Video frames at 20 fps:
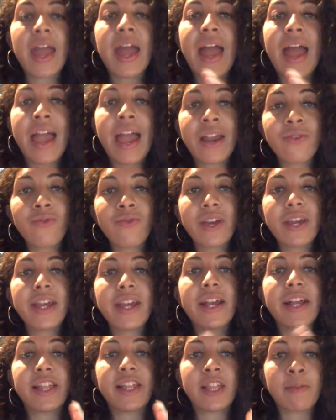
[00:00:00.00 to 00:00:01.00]
Henry
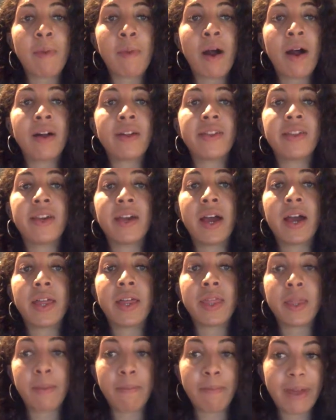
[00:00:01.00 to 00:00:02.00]
is smarter
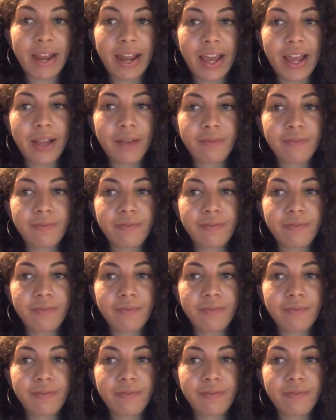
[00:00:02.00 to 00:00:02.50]
than Billy.